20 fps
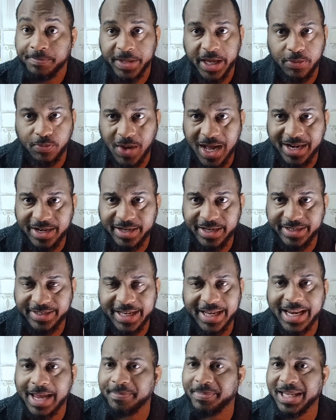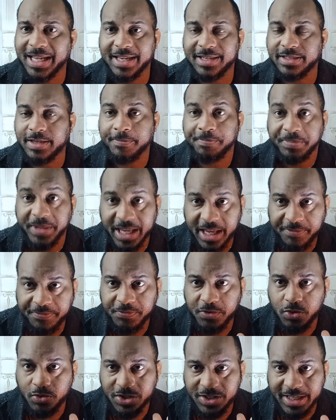And why do they say that? Because
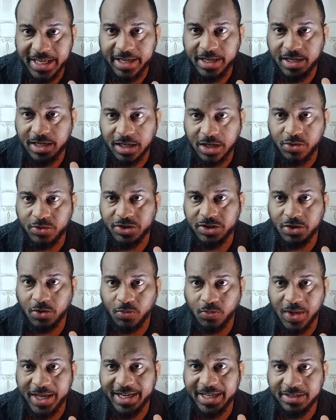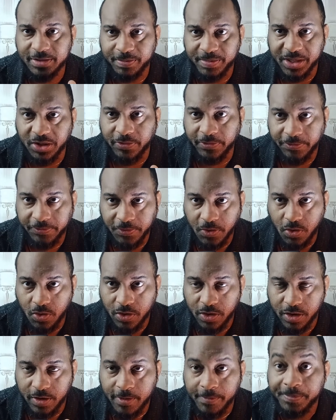if you stick close to what is built
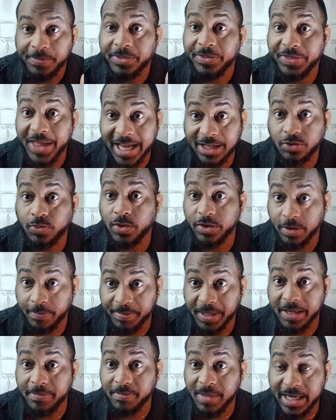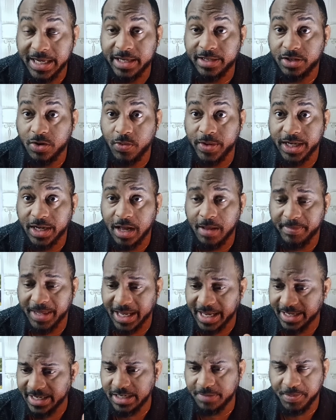for, that's where the big money is going to come in.
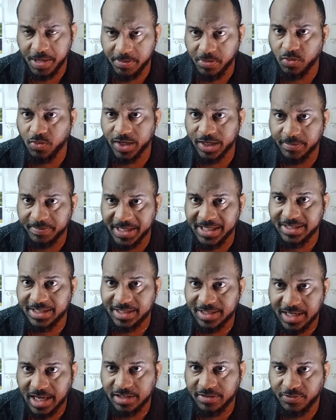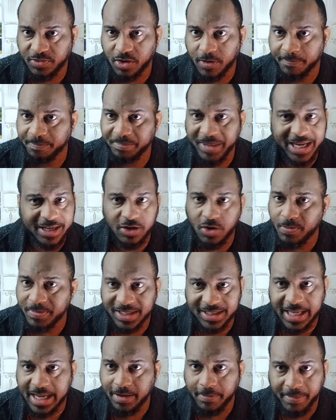And these people want to be successful. Make no
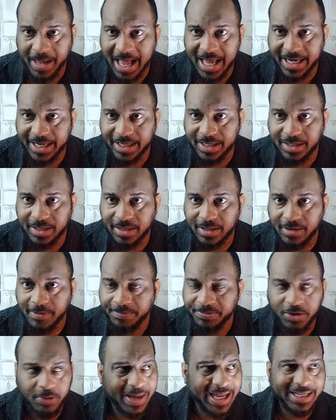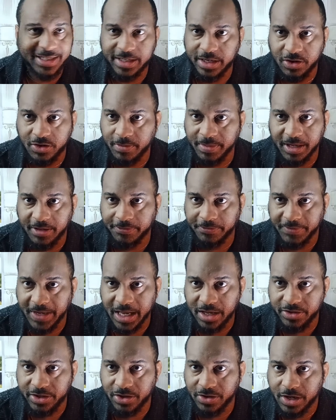mistake about it. Nobody's here to be a
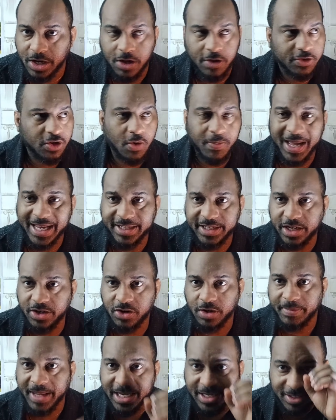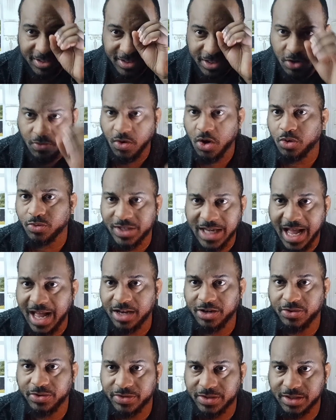failure. Nobody's here to make
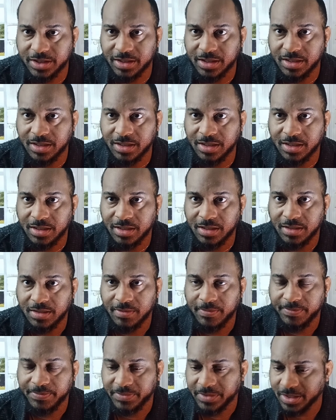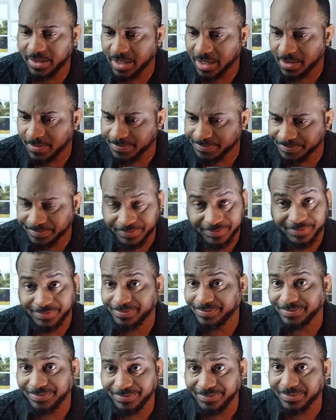$0, you know?
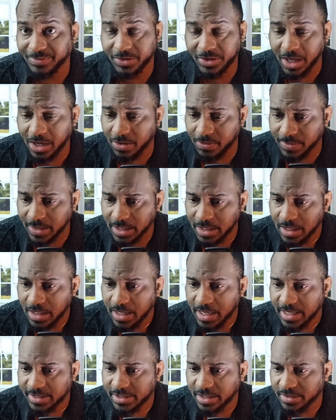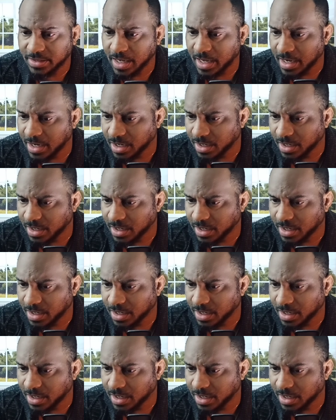So it says,